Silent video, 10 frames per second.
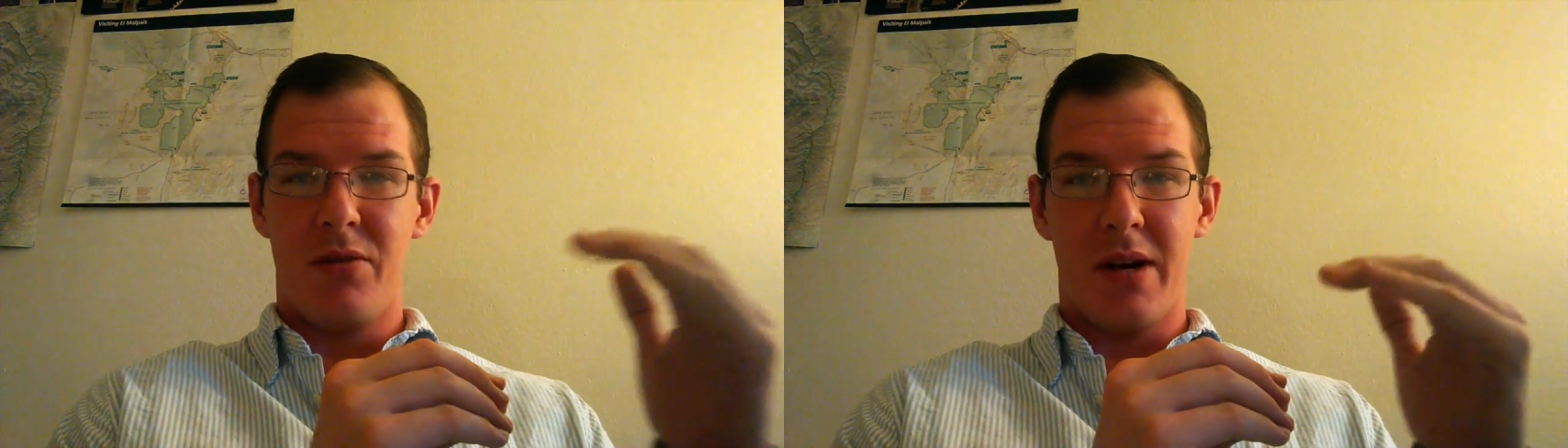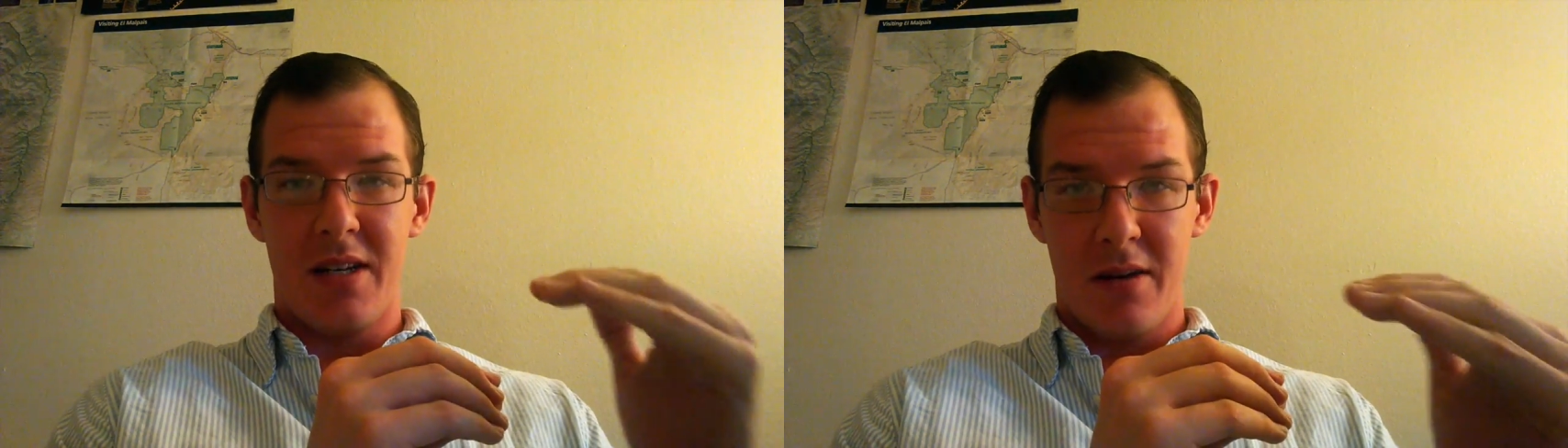you
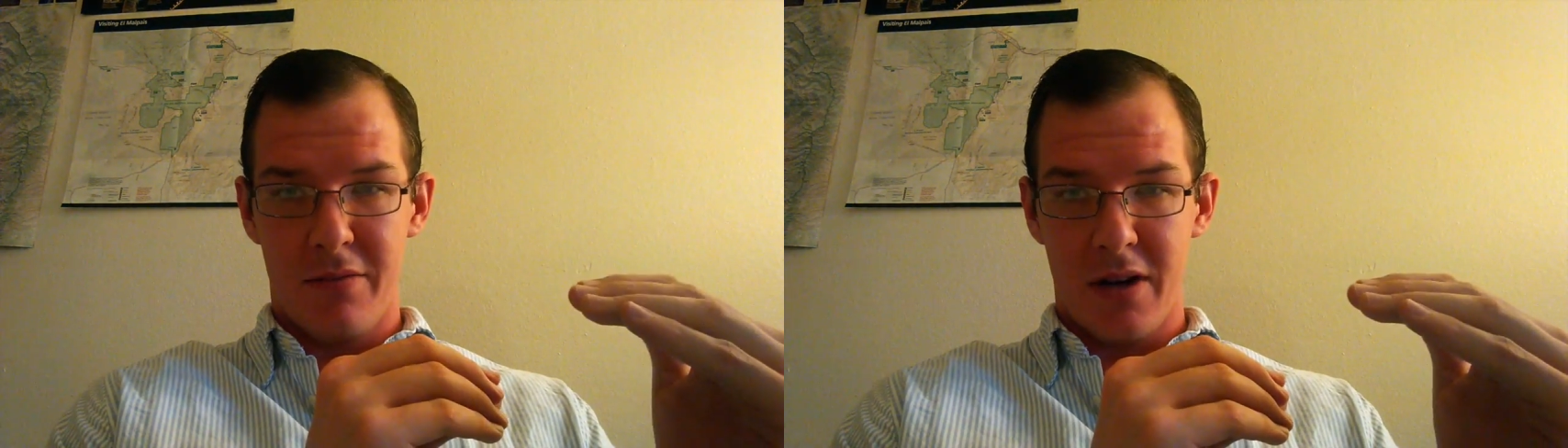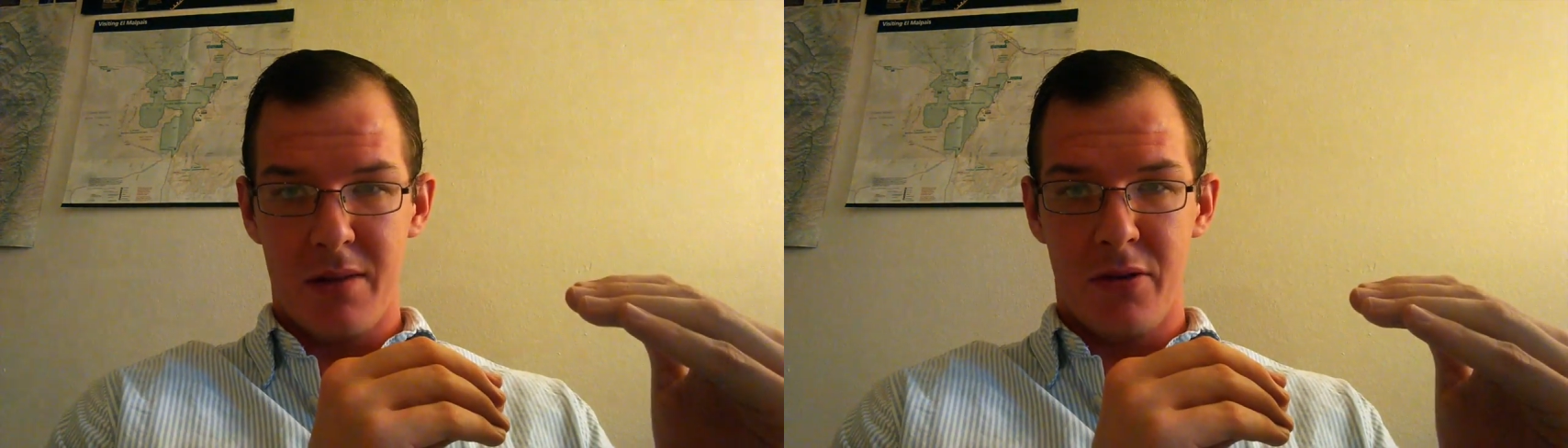
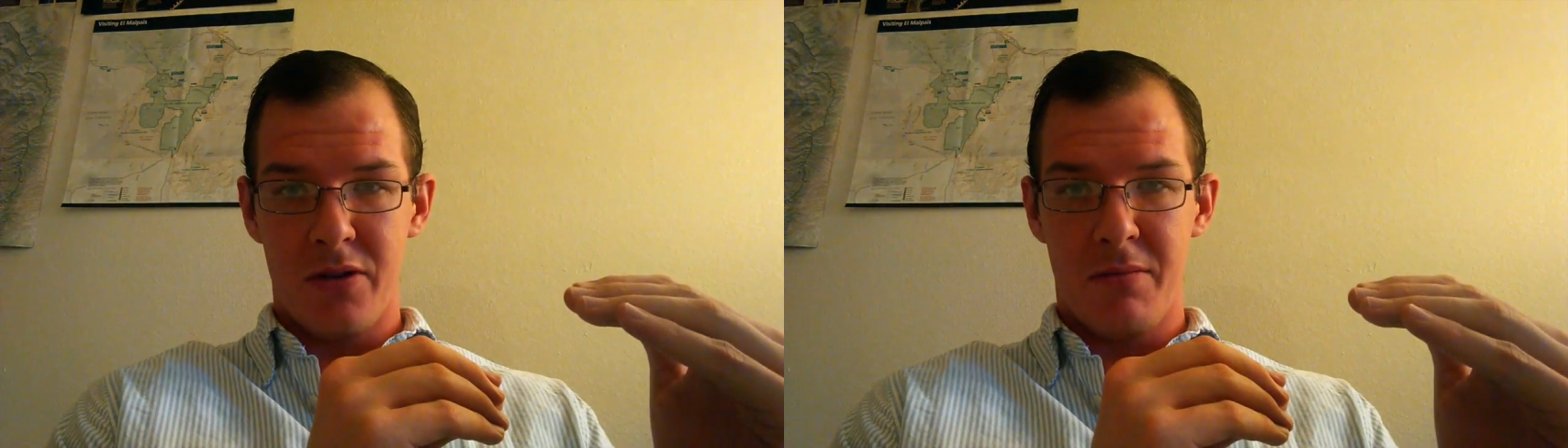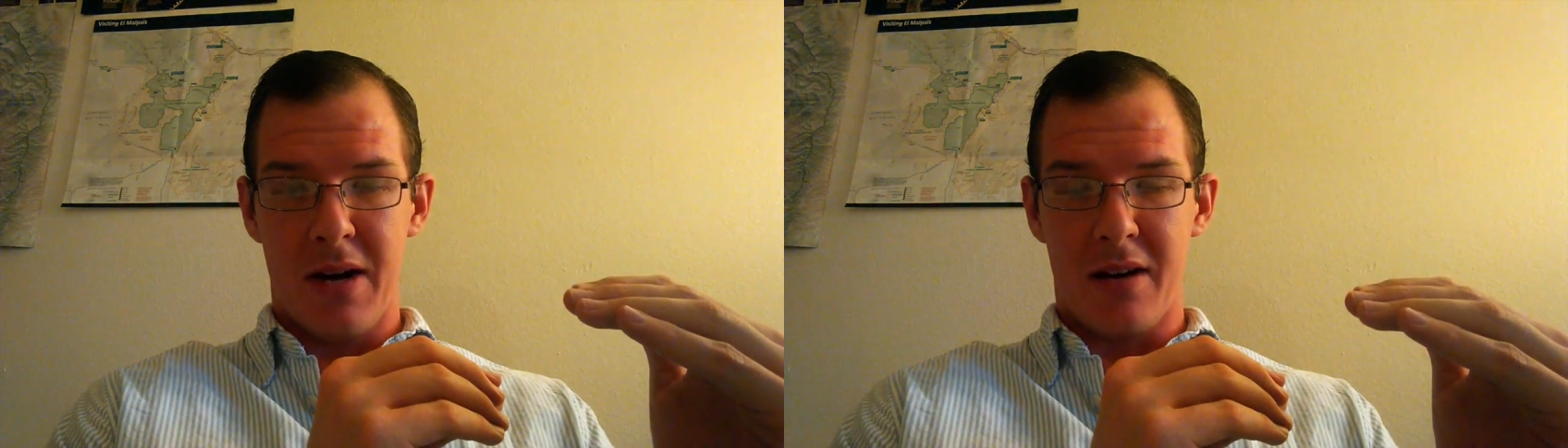identified the
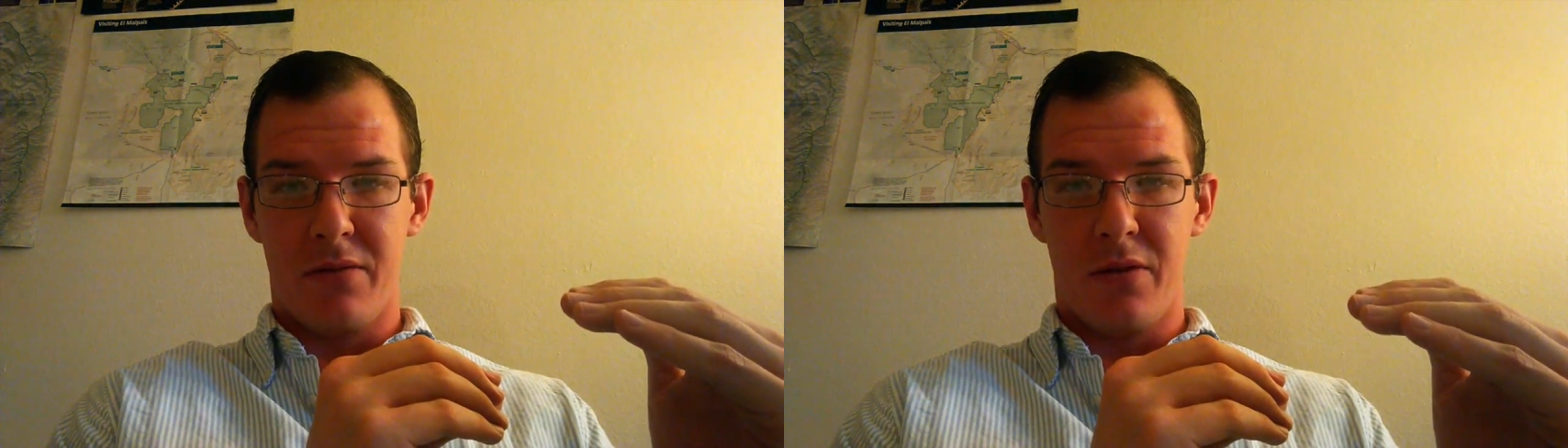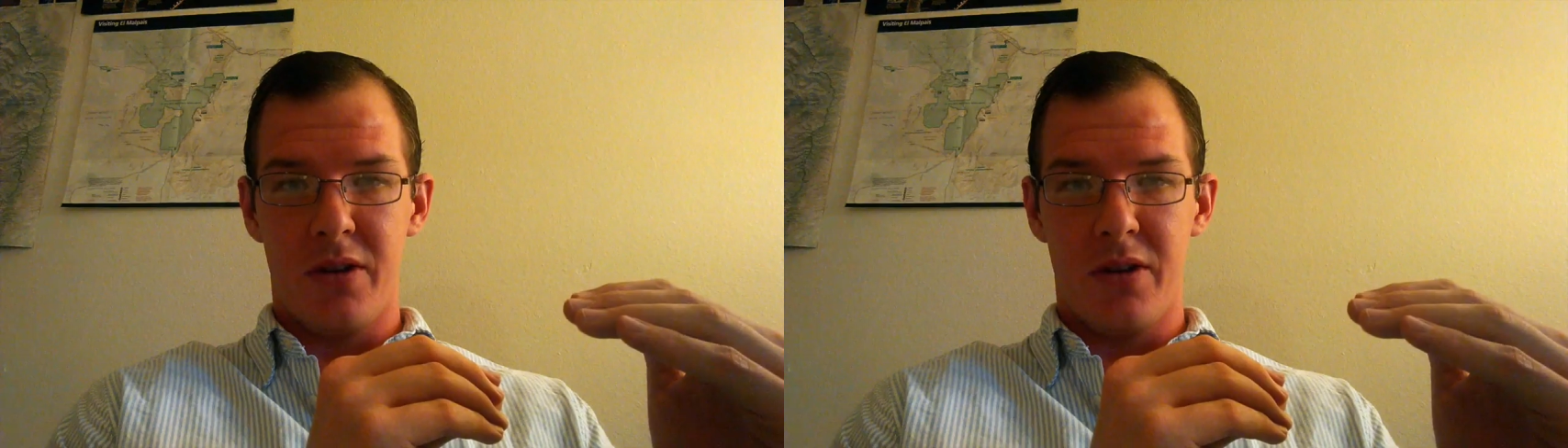most impactful